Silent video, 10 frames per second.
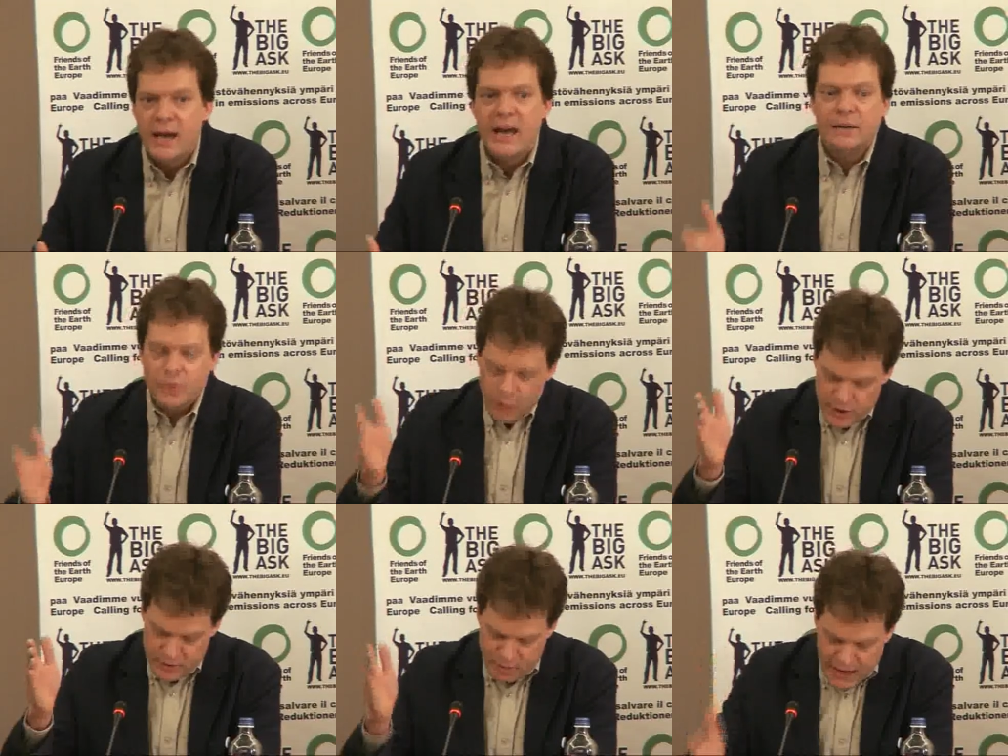and we
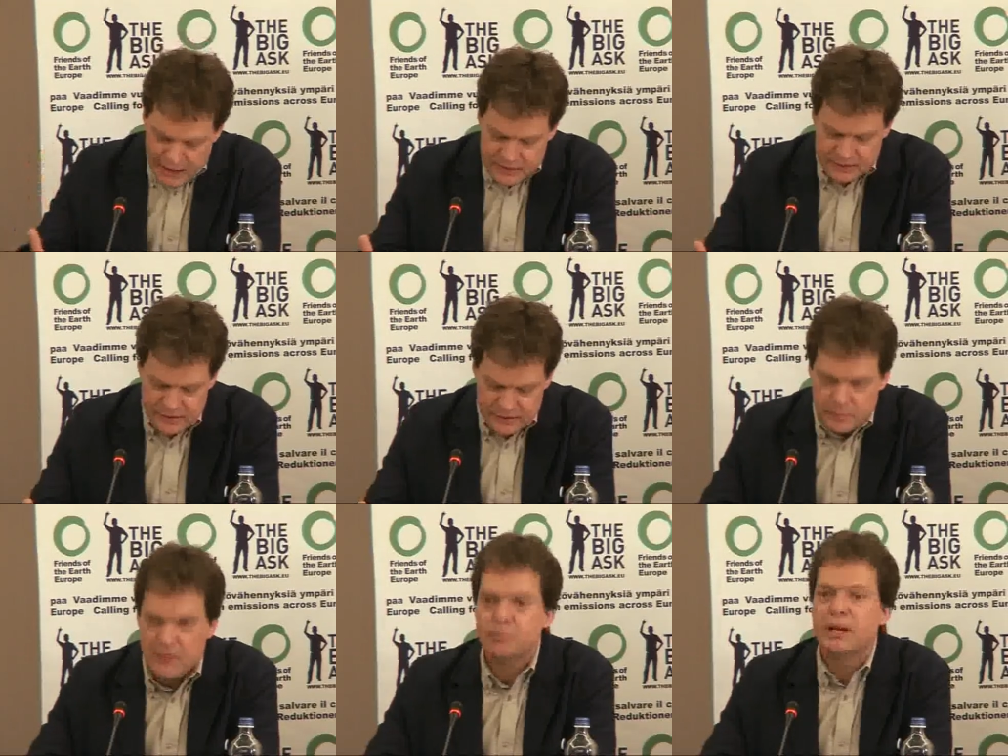want a penalty
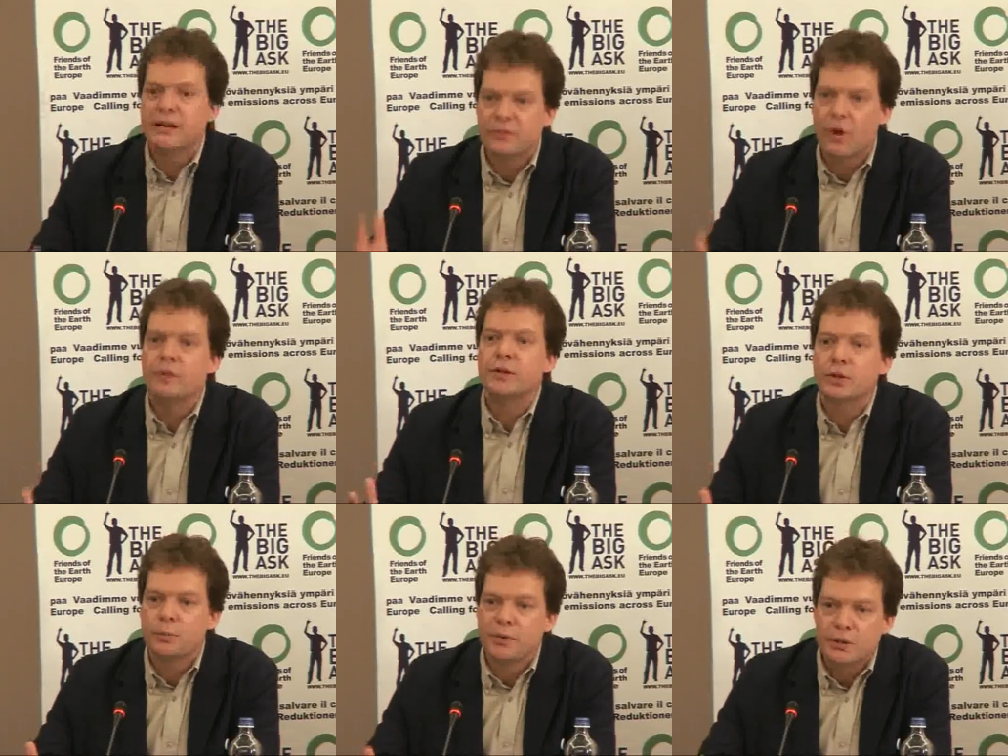system in place on the
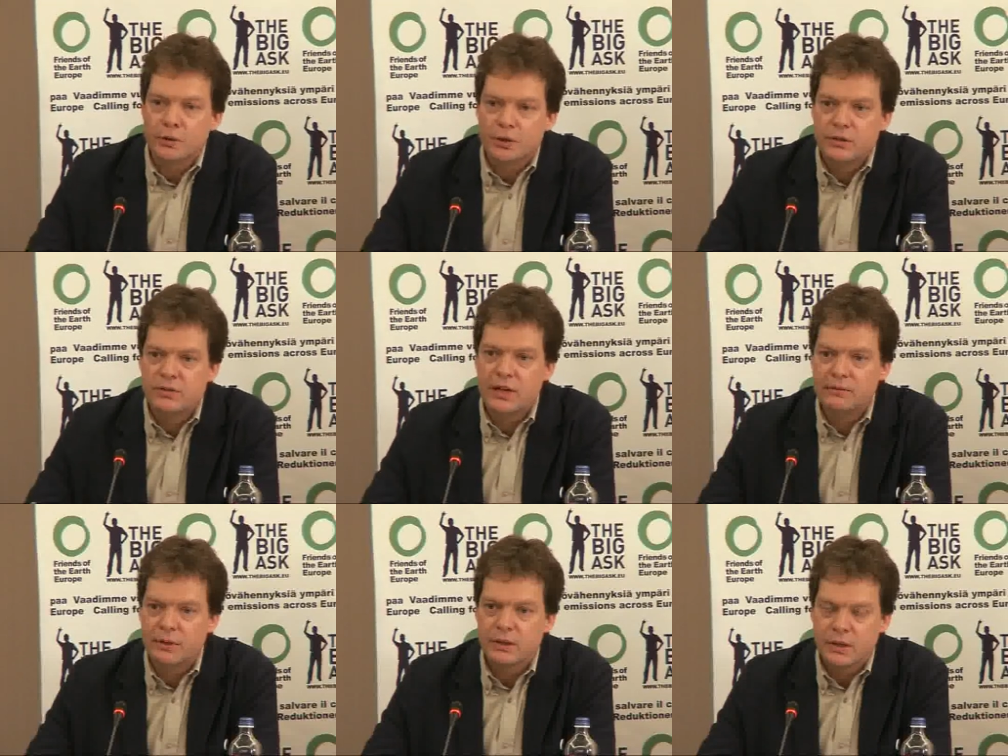European Union's
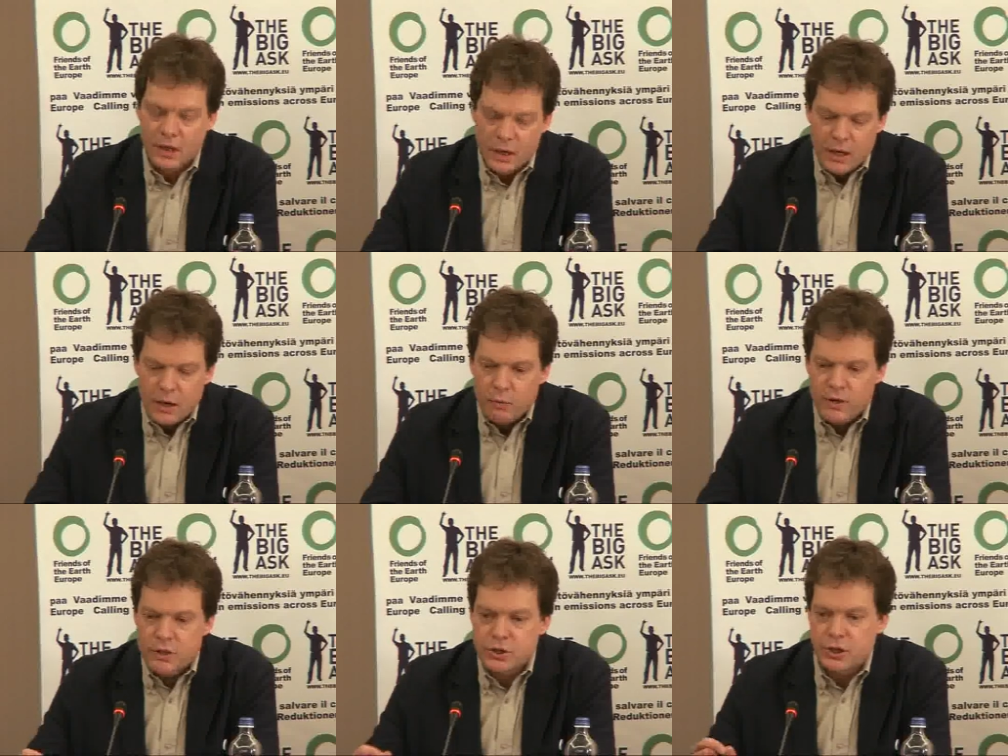level,
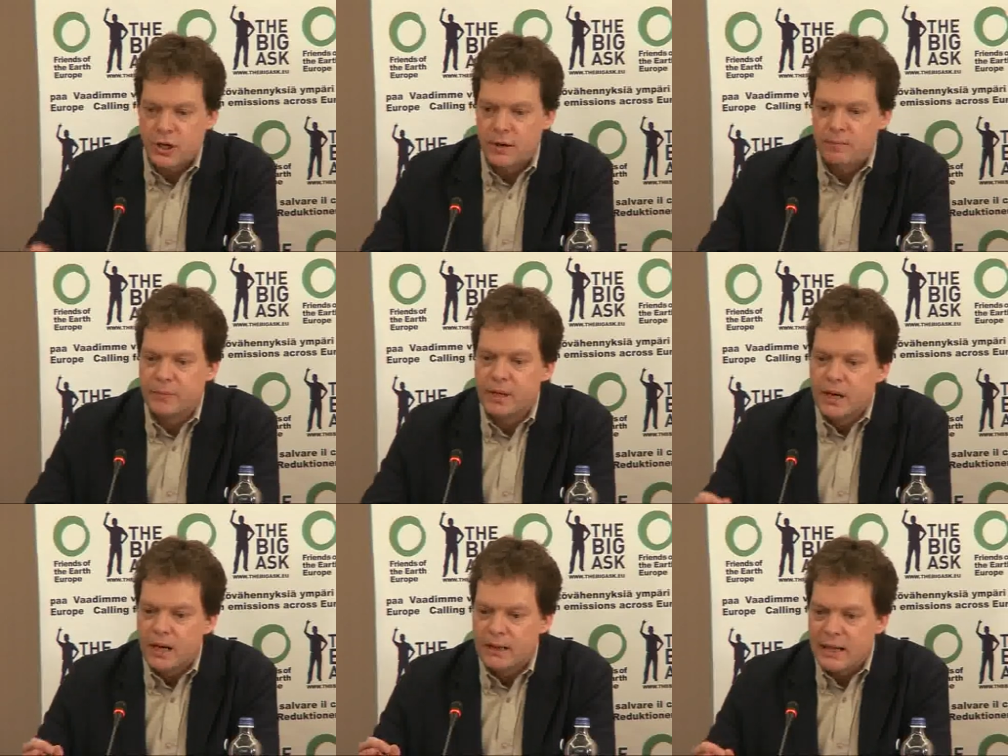which um,
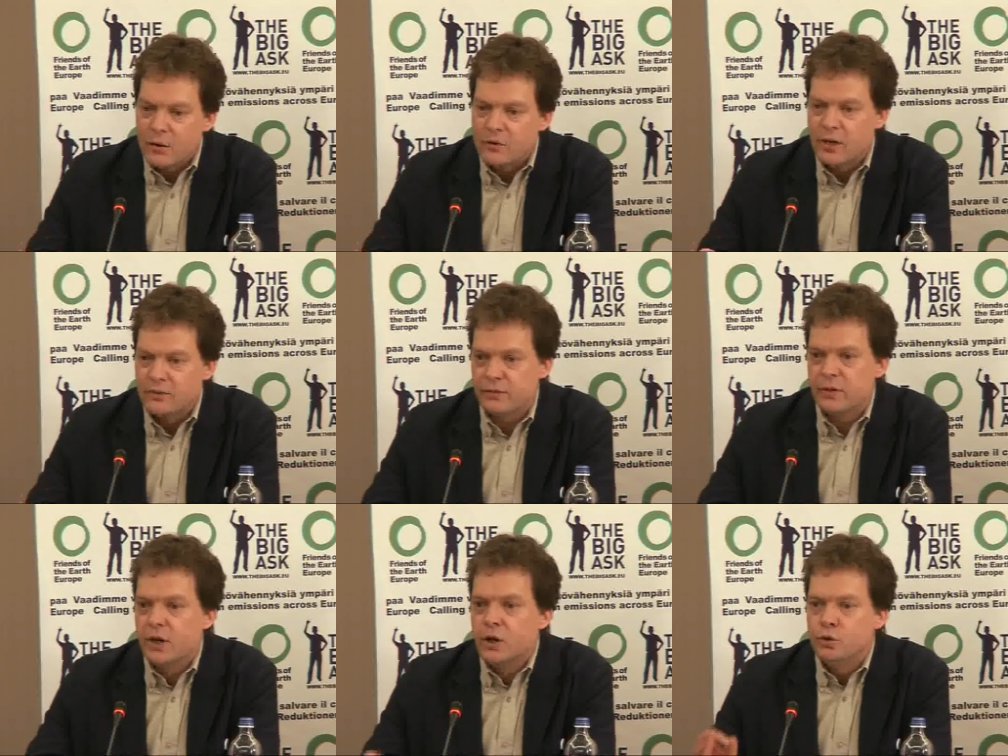allows us
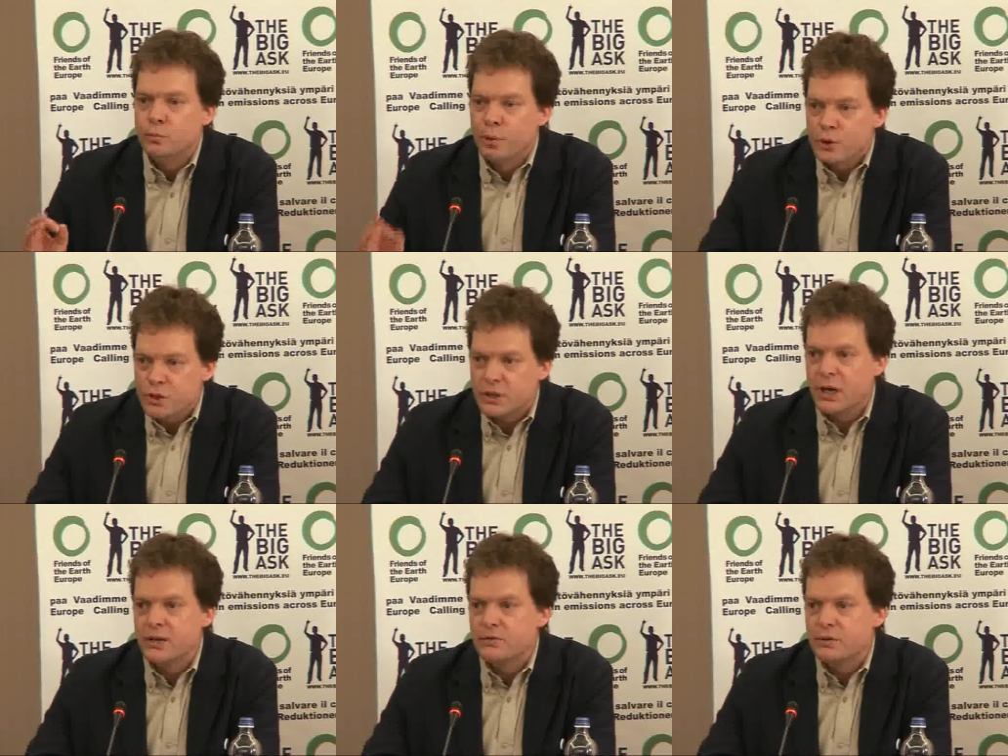to push the
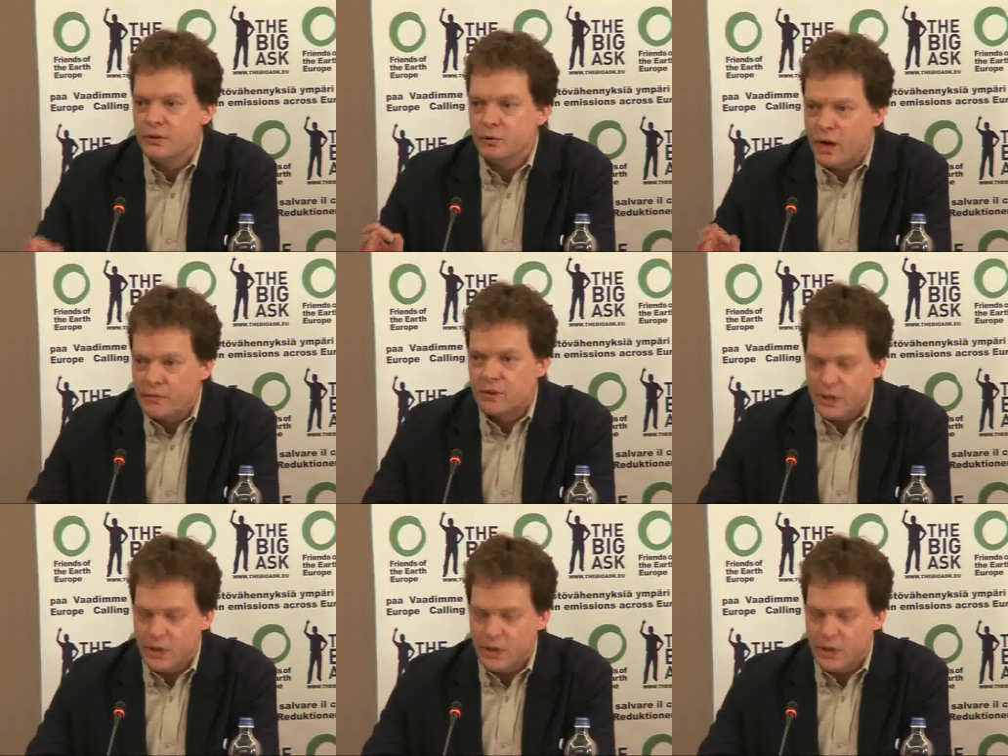countries who haven't